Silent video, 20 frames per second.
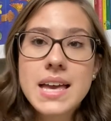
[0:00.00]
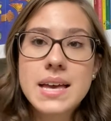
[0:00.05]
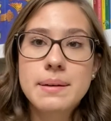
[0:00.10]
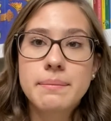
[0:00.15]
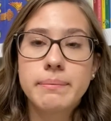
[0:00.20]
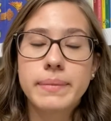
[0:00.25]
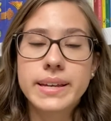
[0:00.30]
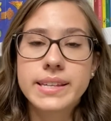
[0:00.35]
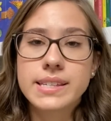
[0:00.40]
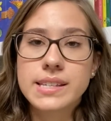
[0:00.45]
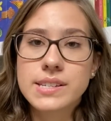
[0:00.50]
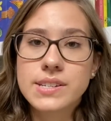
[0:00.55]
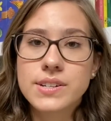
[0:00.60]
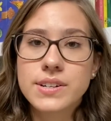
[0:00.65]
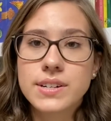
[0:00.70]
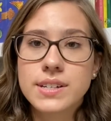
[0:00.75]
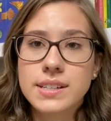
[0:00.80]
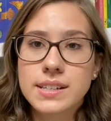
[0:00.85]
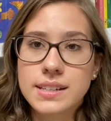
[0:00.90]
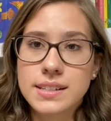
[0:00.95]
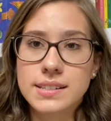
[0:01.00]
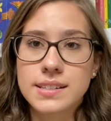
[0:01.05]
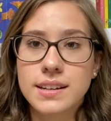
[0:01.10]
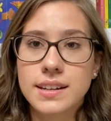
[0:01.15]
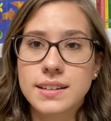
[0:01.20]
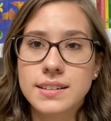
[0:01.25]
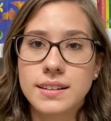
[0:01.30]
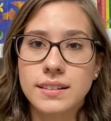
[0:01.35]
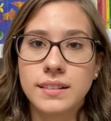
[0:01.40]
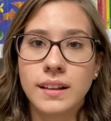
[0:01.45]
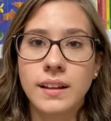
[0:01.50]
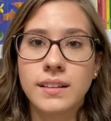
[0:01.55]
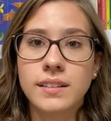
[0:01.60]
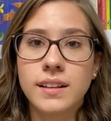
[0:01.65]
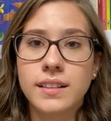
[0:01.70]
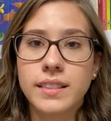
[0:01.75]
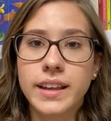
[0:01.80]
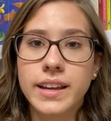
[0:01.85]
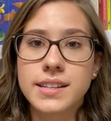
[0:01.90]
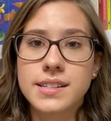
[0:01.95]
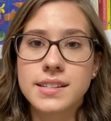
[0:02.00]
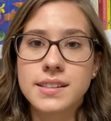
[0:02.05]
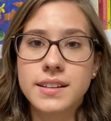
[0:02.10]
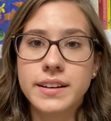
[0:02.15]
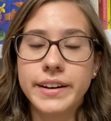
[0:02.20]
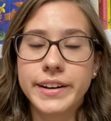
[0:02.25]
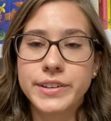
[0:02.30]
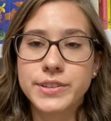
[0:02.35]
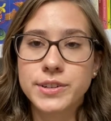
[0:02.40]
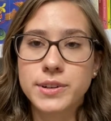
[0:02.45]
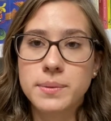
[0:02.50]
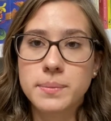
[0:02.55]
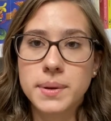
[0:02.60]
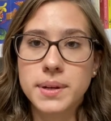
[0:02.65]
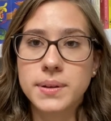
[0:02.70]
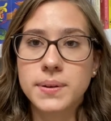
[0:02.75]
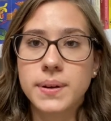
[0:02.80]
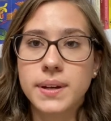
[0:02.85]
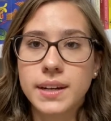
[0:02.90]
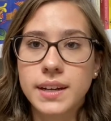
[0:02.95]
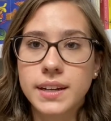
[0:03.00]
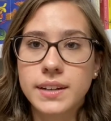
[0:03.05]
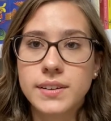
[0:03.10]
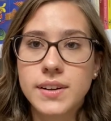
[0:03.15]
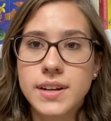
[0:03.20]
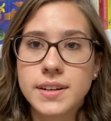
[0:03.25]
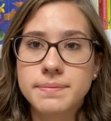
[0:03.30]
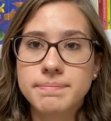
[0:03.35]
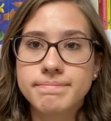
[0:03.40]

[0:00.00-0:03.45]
My sister is listening to La La Land in the next room and you can hear it.